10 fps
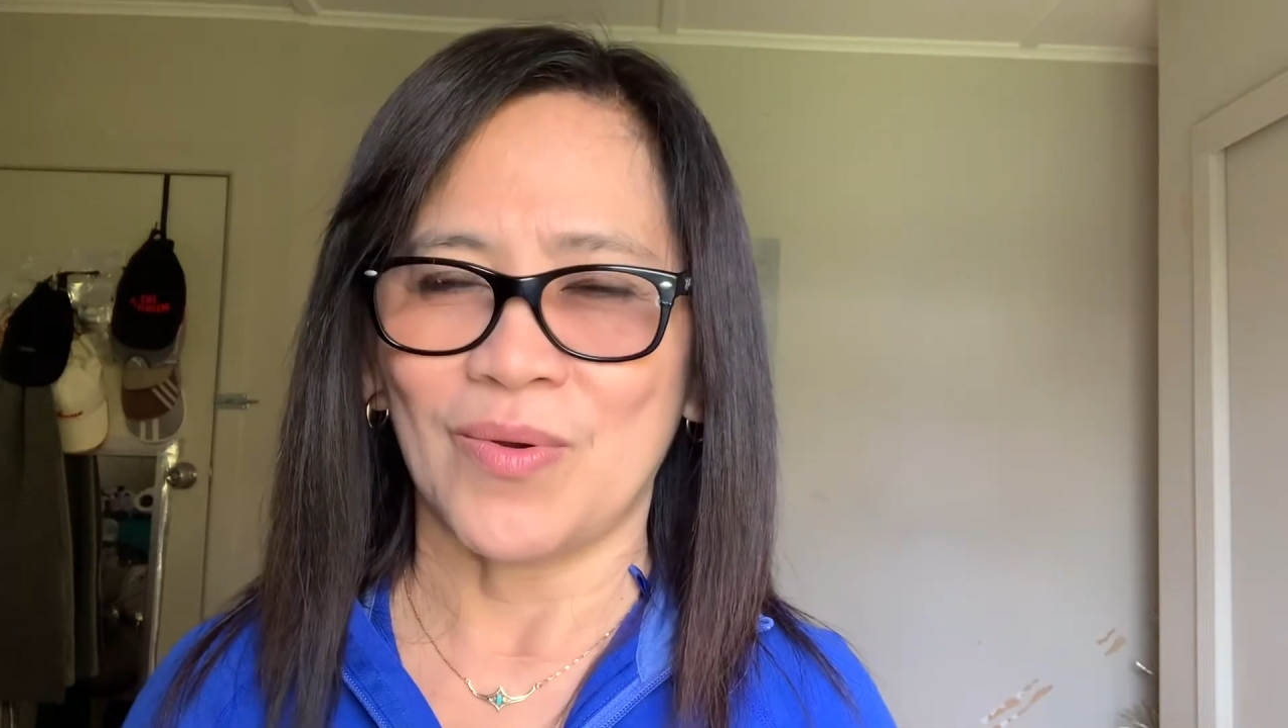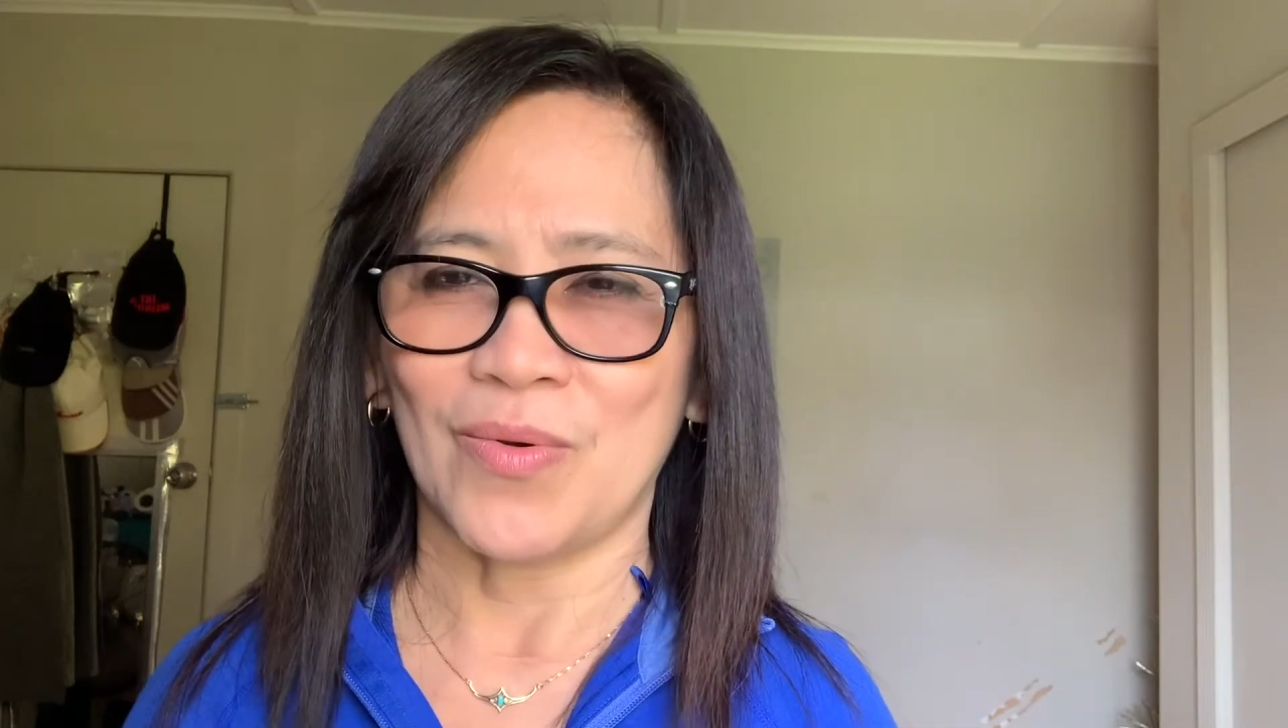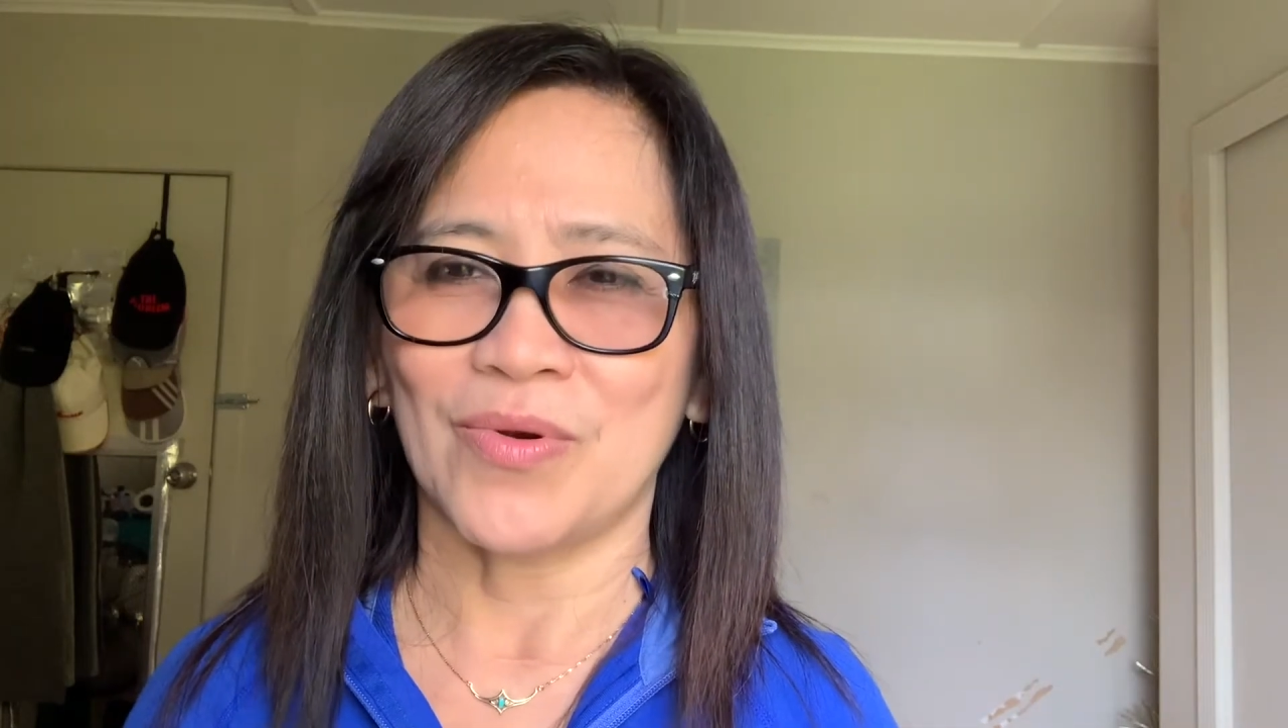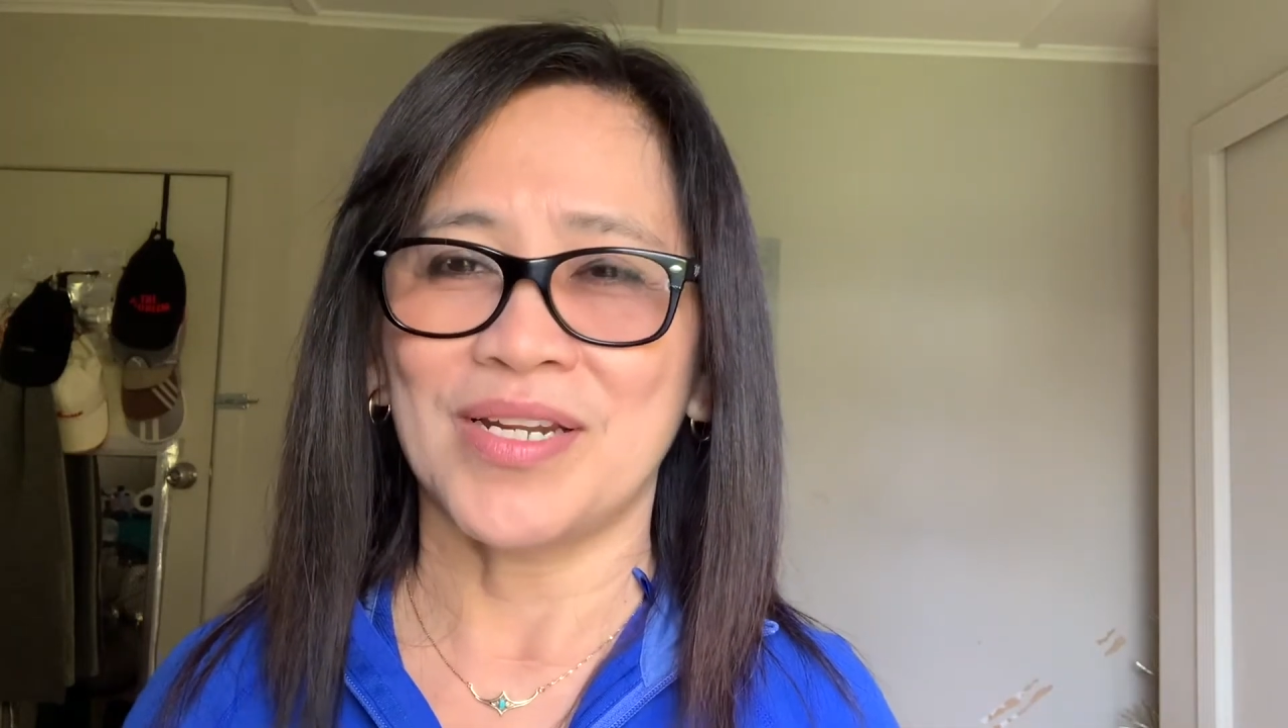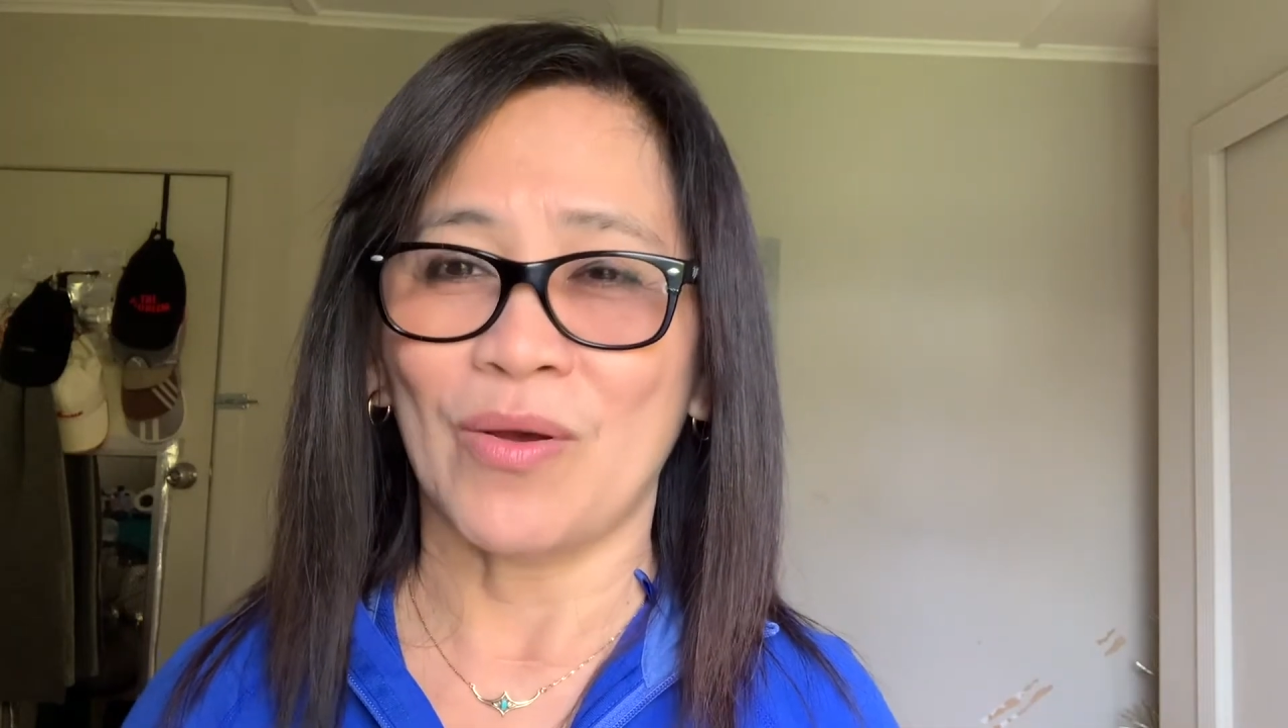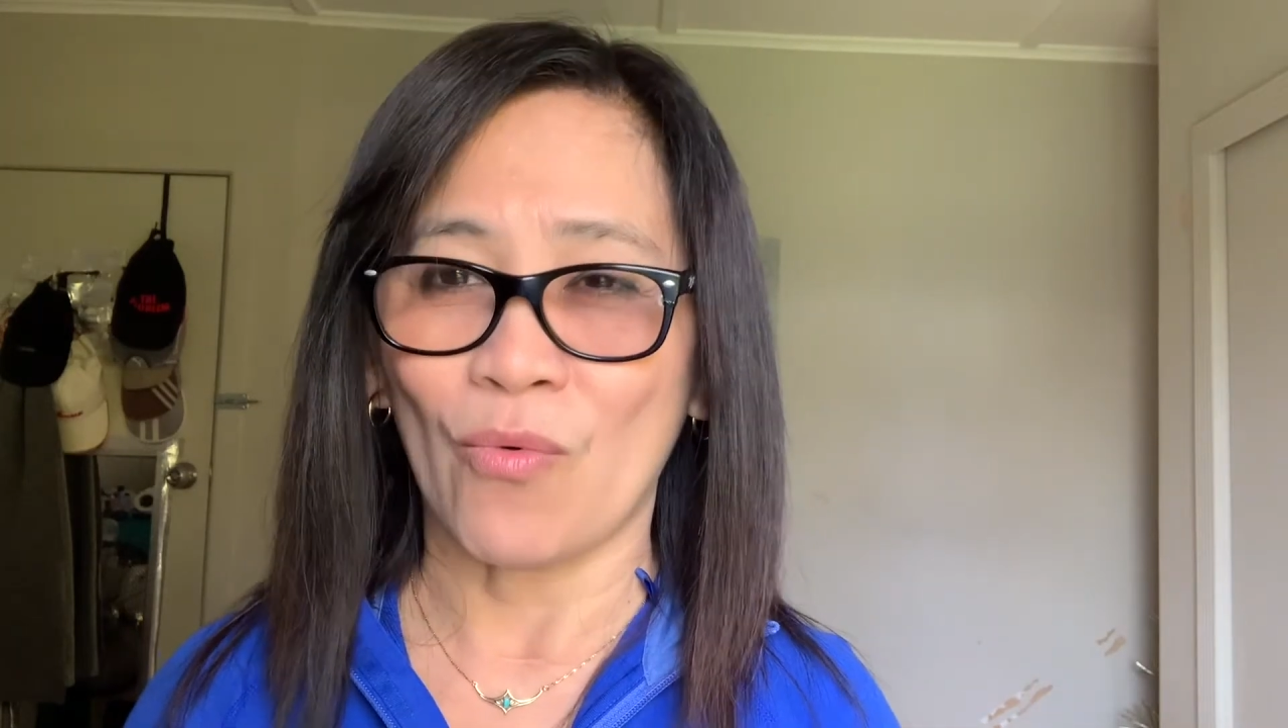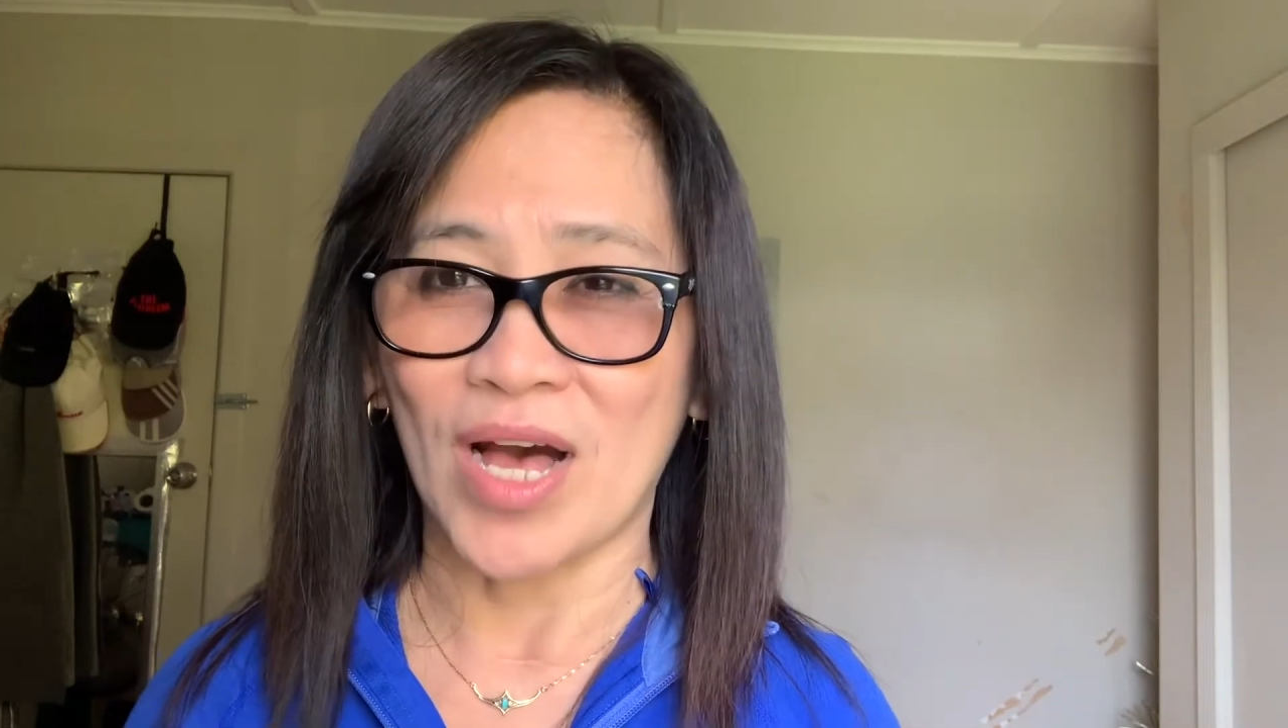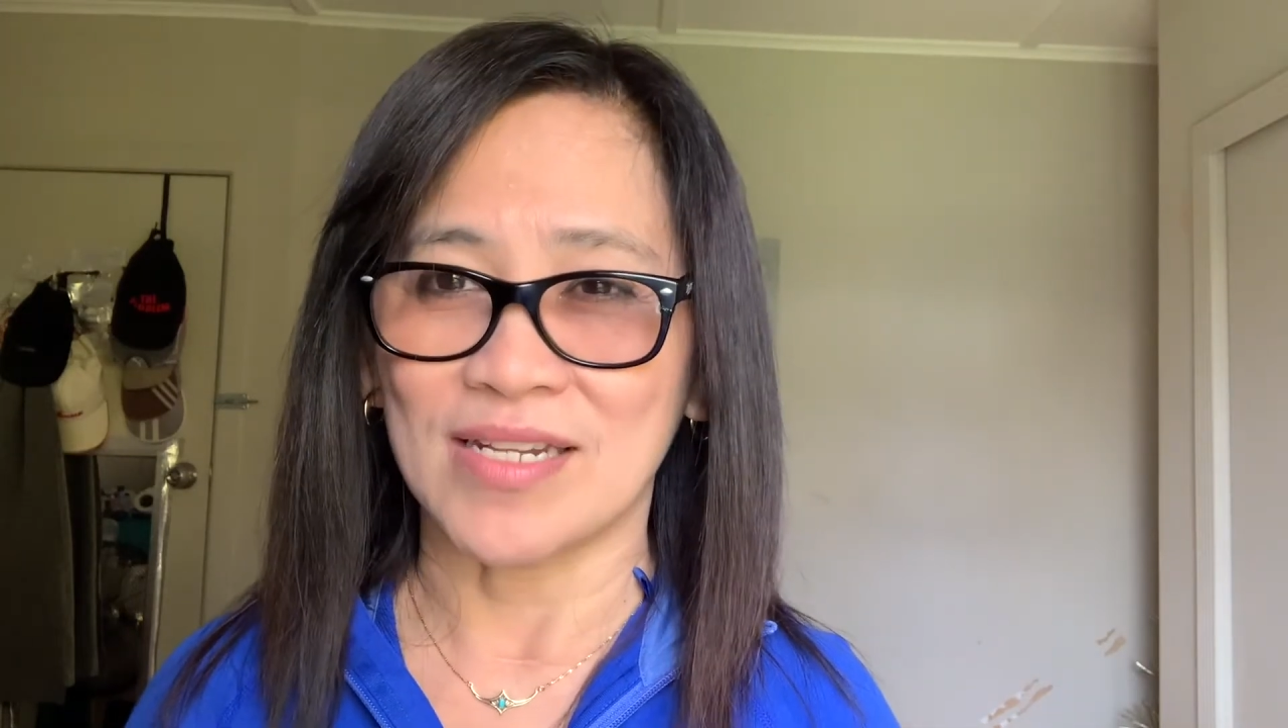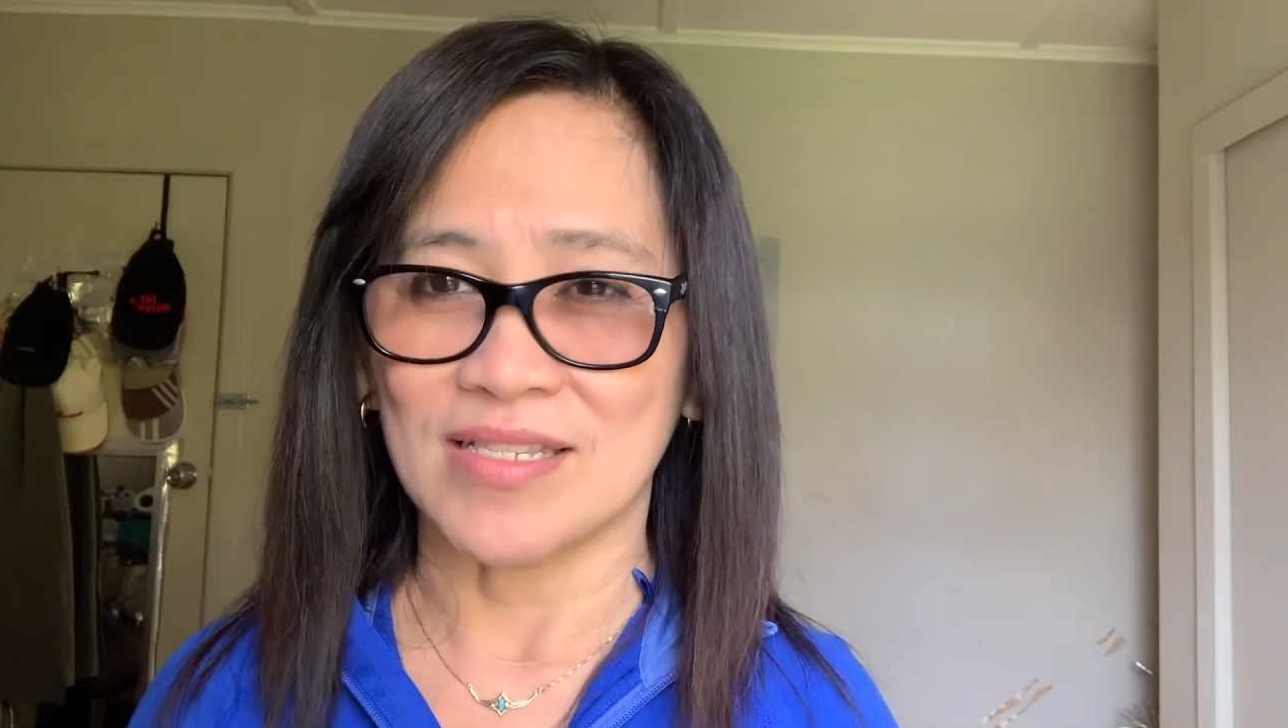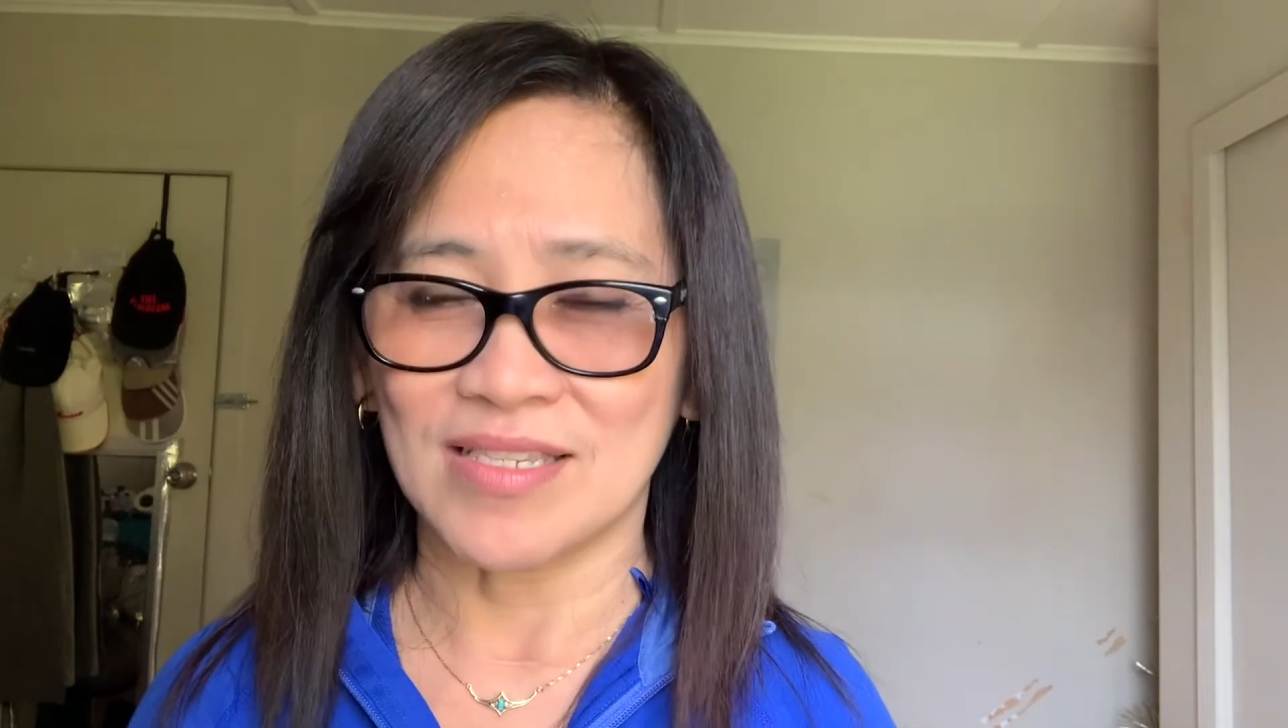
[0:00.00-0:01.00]
or the
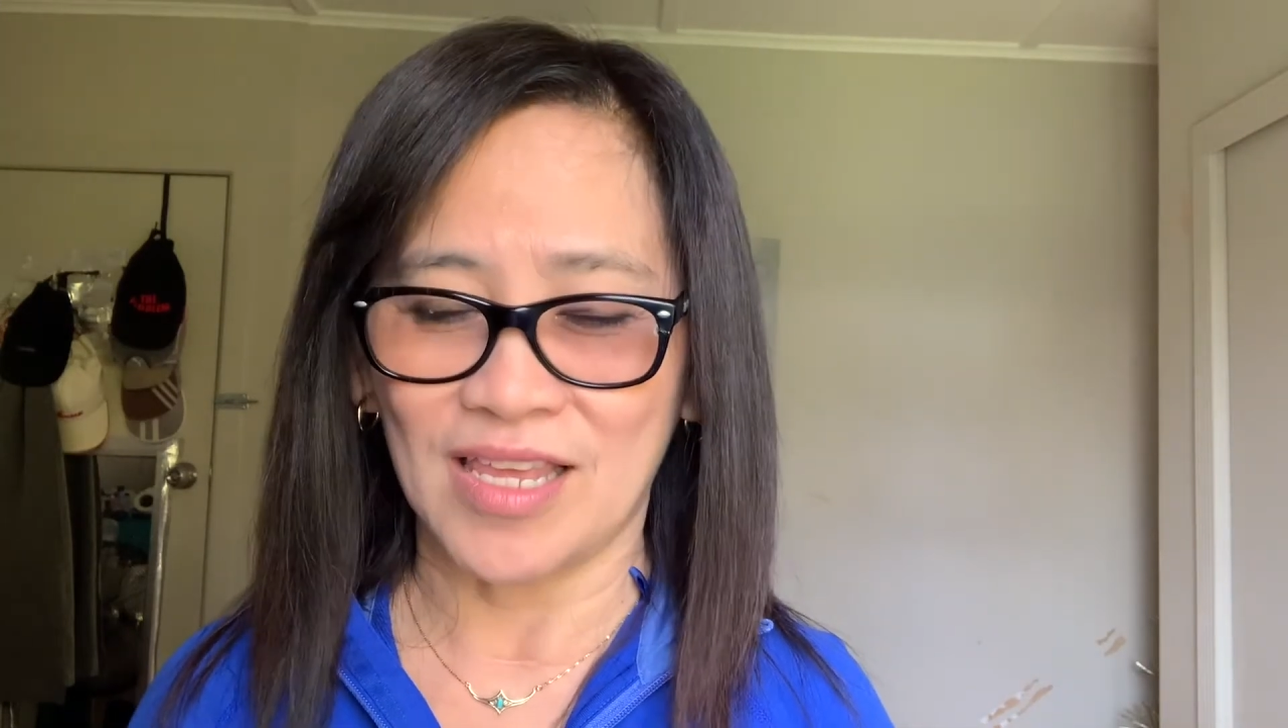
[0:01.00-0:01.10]
wants.